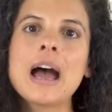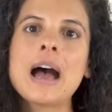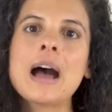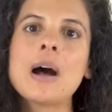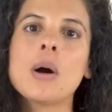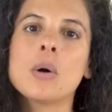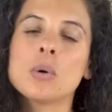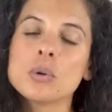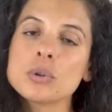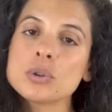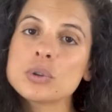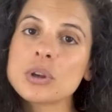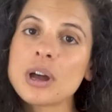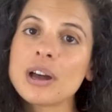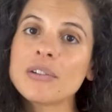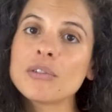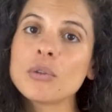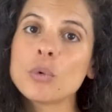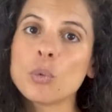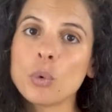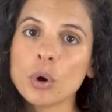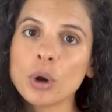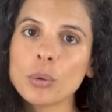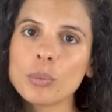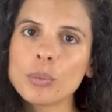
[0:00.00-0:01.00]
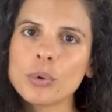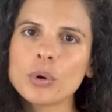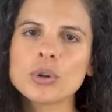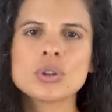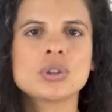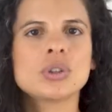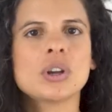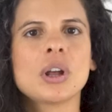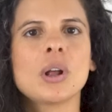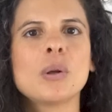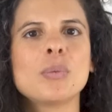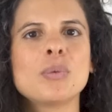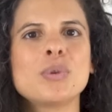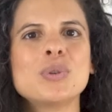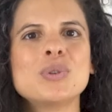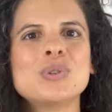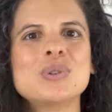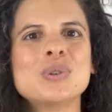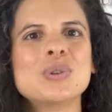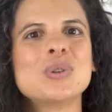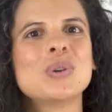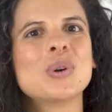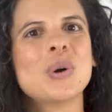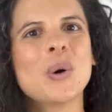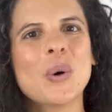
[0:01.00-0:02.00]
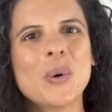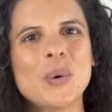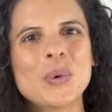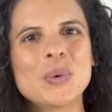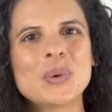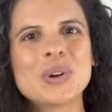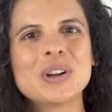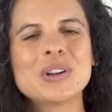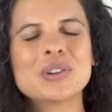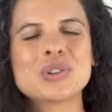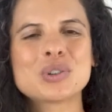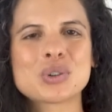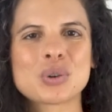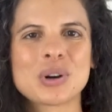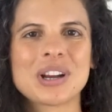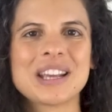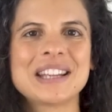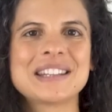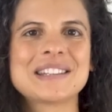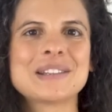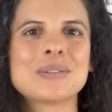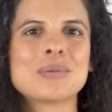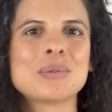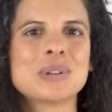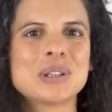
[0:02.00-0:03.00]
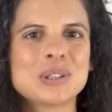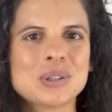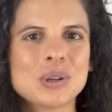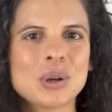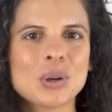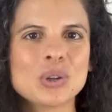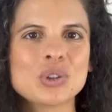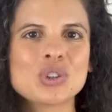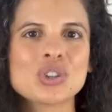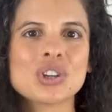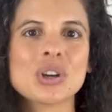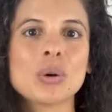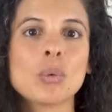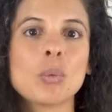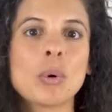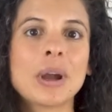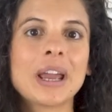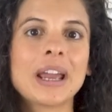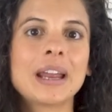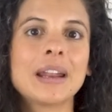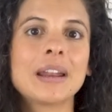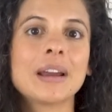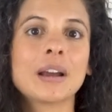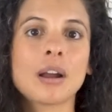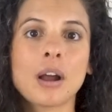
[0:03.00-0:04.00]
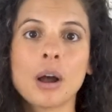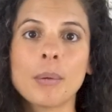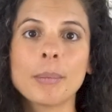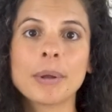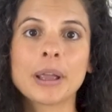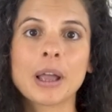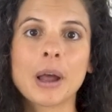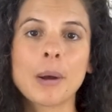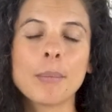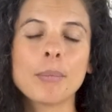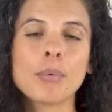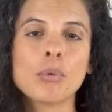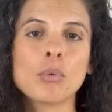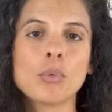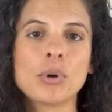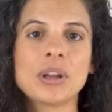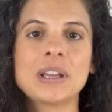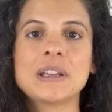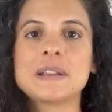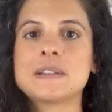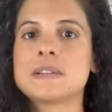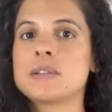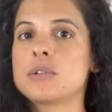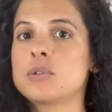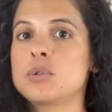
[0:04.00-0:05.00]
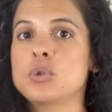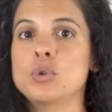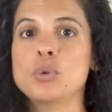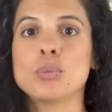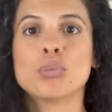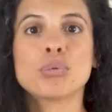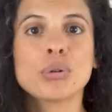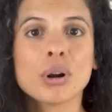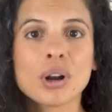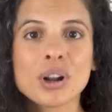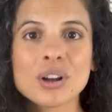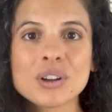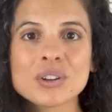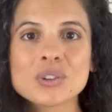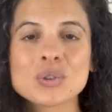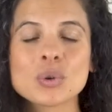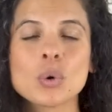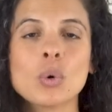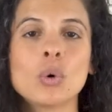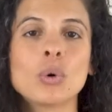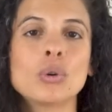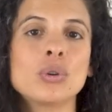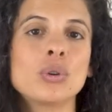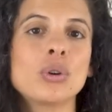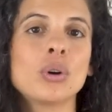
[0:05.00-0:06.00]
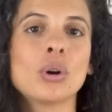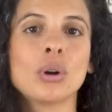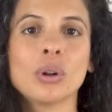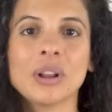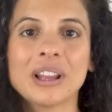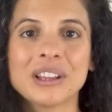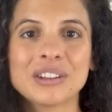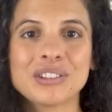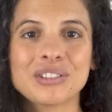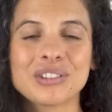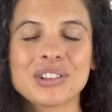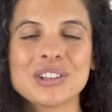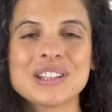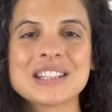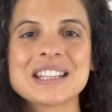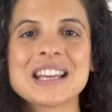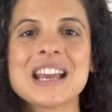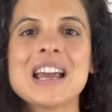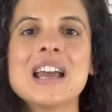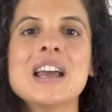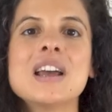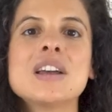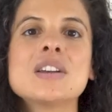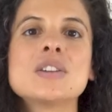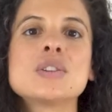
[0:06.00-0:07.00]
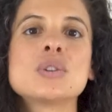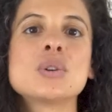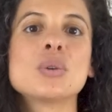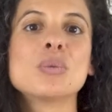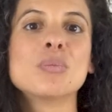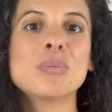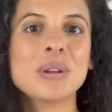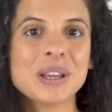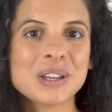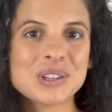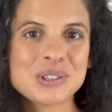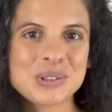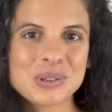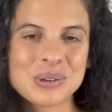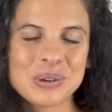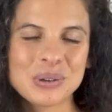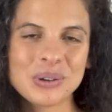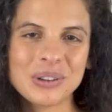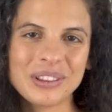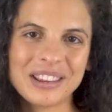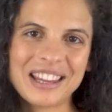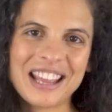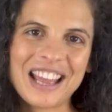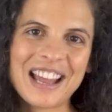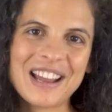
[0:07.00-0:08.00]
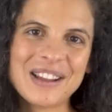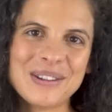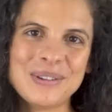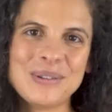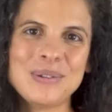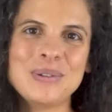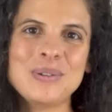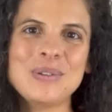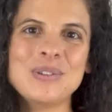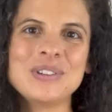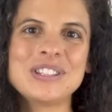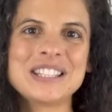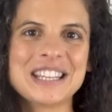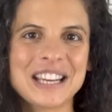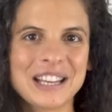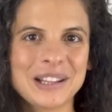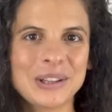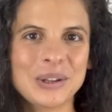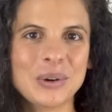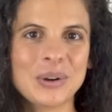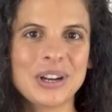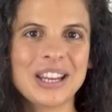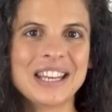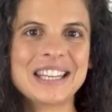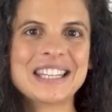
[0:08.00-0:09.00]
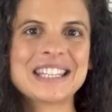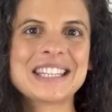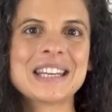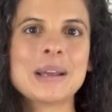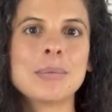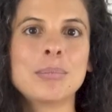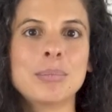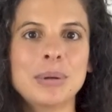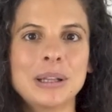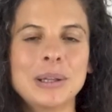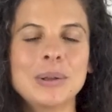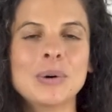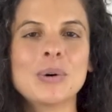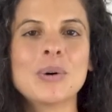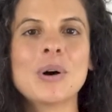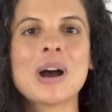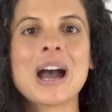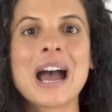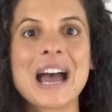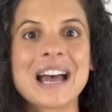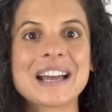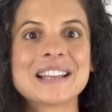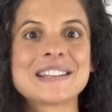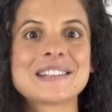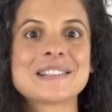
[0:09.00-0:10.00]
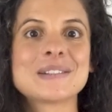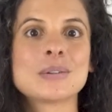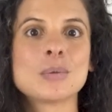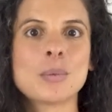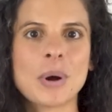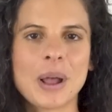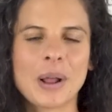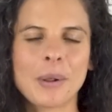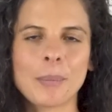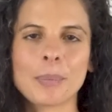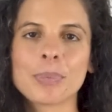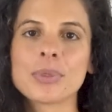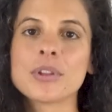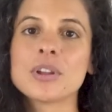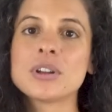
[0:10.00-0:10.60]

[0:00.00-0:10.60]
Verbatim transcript: I also have a workbook to help you do your own trends research when coming up with new products or new collections. So make sure that you download it below as well.